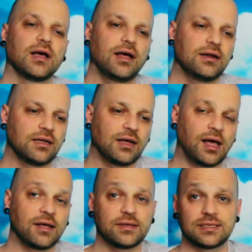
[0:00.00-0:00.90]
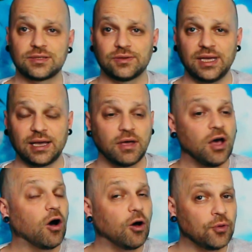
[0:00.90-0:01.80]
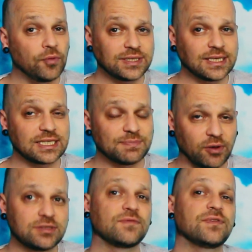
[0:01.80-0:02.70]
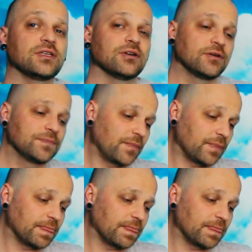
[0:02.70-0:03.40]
And so yeah, although this is a sponsored video,